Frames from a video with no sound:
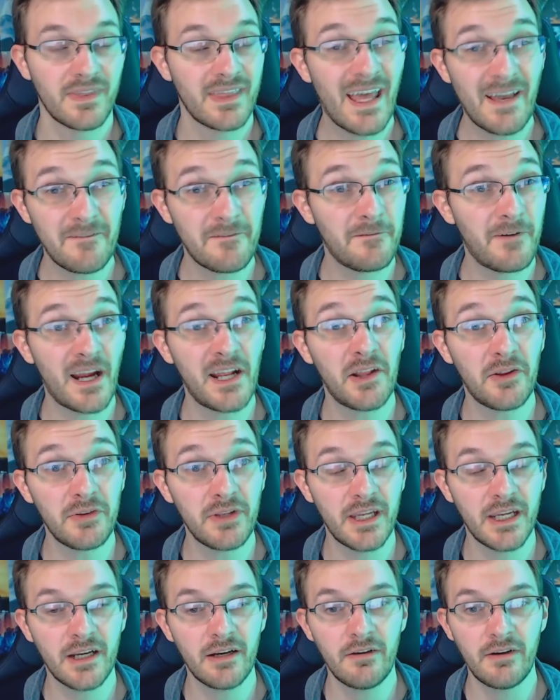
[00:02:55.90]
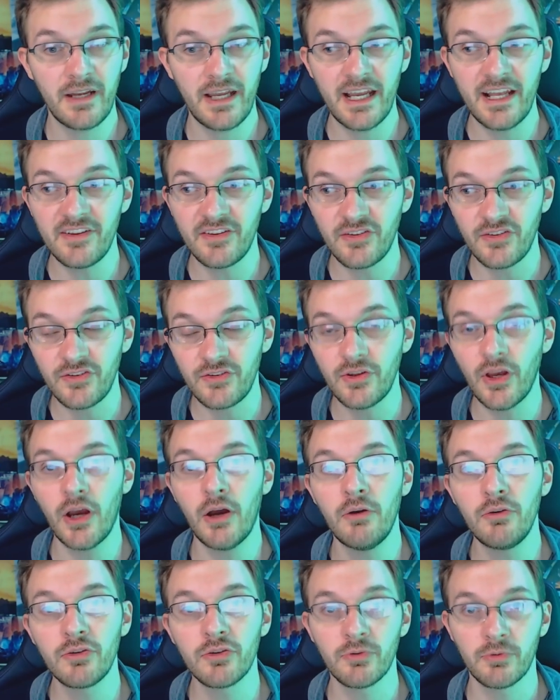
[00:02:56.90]
That final year is
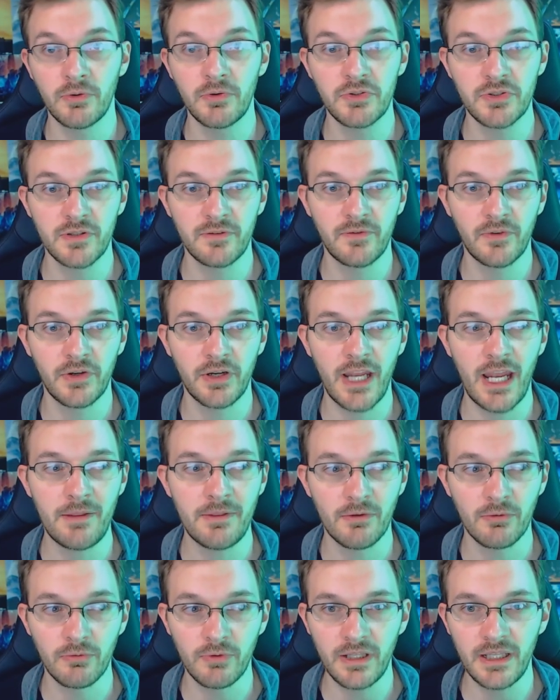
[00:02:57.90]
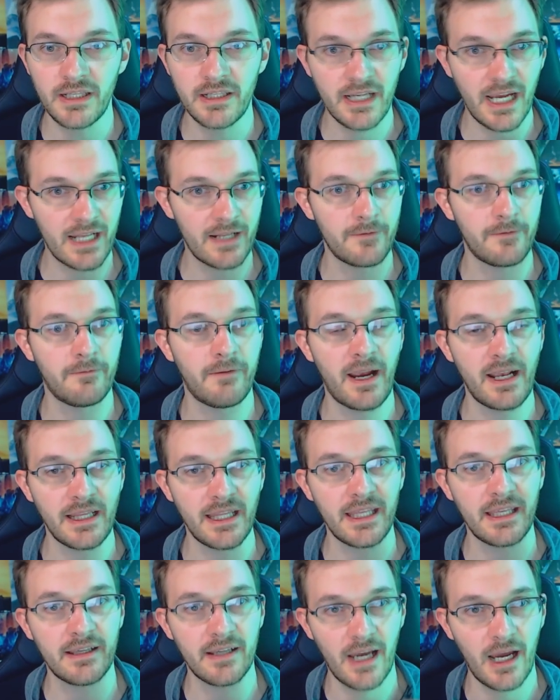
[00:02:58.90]
so crucial for a game to really kind of
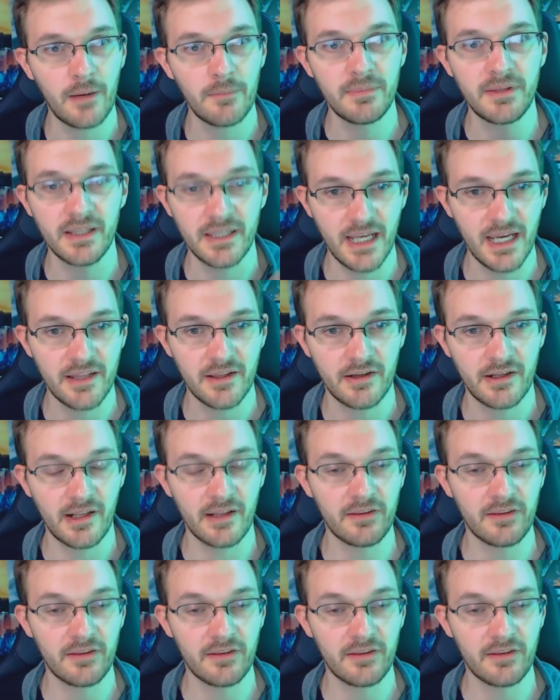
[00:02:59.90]
finally come together,